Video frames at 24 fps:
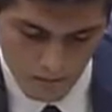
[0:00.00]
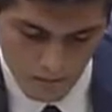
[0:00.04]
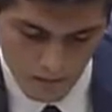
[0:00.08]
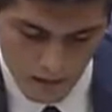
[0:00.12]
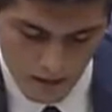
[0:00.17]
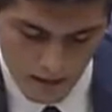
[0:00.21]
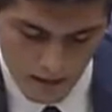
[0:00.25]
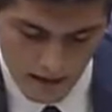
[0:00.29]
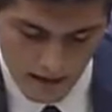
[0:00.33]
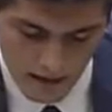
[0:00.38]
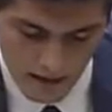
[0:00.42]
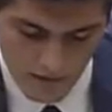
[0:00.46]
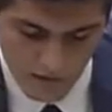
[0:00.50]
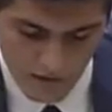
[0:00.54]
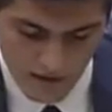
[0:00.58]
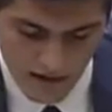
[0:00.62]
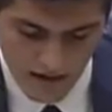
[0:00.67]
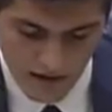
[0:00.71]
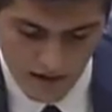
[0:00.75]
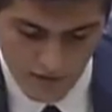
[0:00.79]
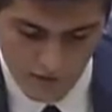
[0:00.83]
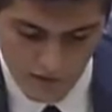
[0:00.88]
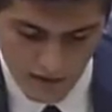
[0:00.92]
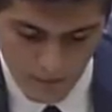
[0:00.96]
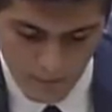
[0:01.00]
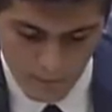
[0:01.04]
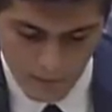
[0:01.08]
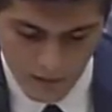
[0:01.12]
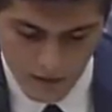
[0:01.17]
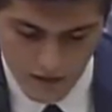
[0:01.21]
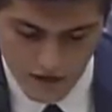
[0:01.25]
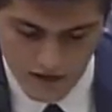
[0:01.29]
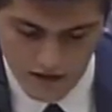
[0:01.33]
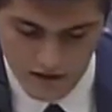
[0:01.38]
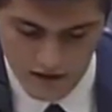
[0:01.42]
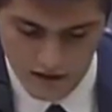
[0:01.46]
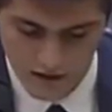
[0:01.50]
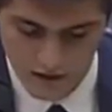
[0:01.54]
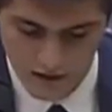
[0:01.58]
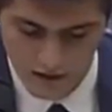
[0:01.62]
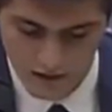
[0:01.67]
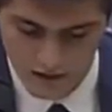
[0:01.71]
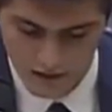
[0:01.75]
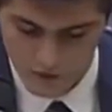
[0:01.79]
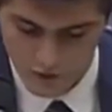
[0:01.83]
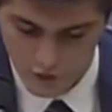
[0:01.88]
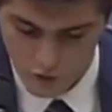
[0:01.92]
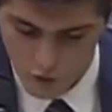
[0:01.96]
he would rather die than
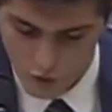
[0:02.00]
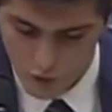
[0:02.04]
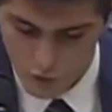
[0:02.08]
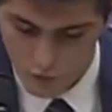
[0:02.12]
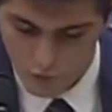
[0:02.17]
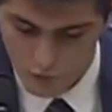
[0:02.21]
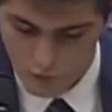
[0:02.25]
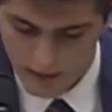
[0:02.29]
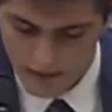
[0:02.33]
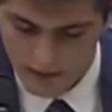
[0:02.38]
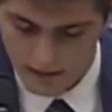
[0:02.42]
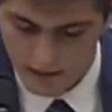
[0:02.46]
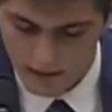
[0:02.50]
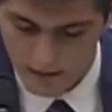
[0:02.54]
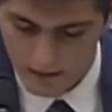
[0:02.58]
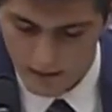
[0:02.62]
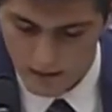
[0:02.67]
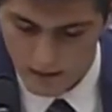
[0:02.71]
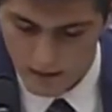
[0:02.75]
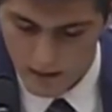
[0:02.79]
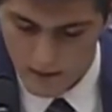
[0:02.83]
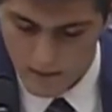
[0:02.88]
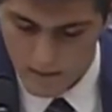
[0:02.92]
succumb to his captors.